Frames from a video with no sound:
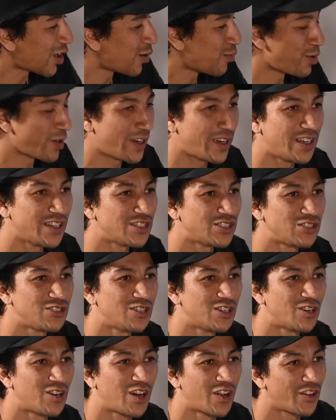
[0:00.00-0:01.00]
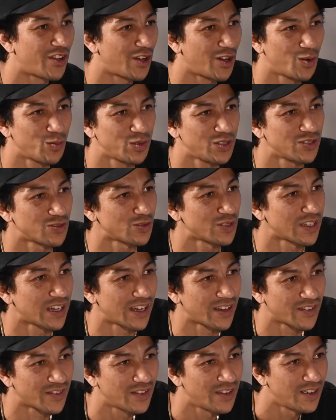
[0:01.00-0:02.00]
got our brands, you know, all the homies.
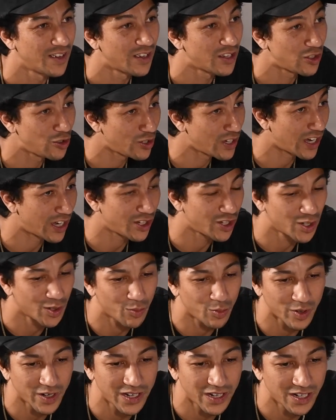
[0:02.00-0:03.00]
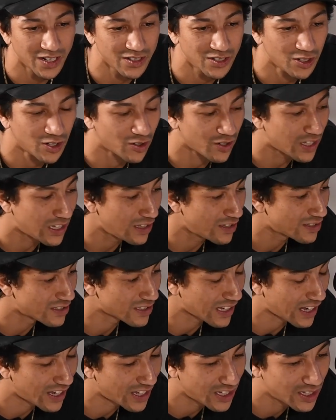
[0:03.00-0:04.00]
You got your brand, you know, Keelan's
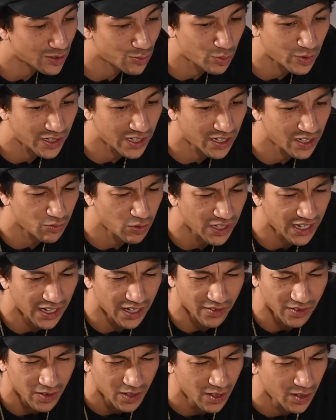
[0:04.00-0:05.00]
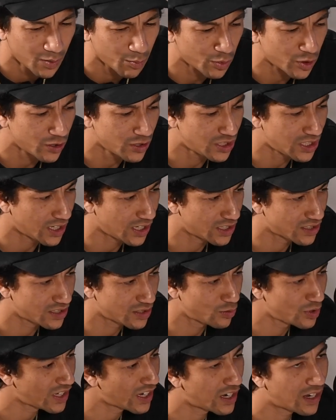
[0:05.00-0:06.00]
got his brand. We got Boo
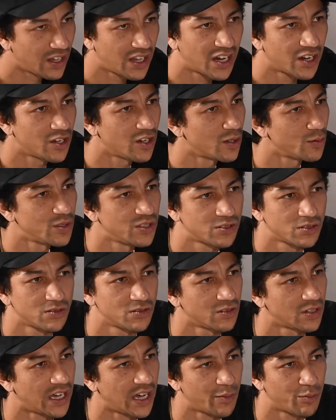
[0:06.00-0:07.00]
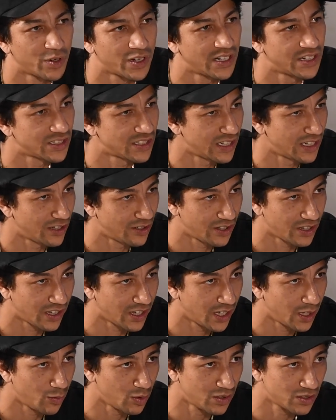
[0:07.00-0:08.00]
Johnson. We got a lot of homies who got brands now in the
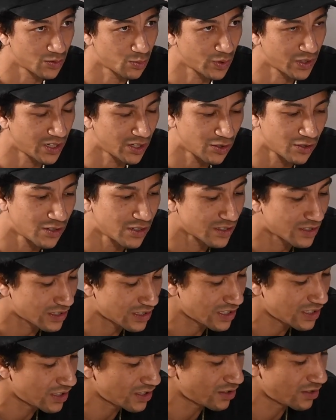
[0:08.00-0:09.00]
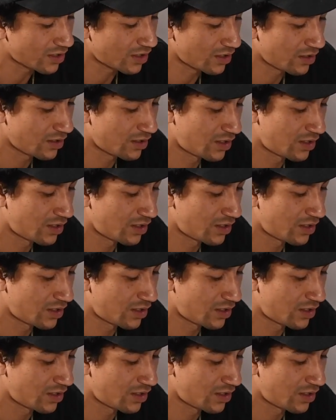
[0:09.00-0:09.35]
game, and it's pretty cool to see, you know.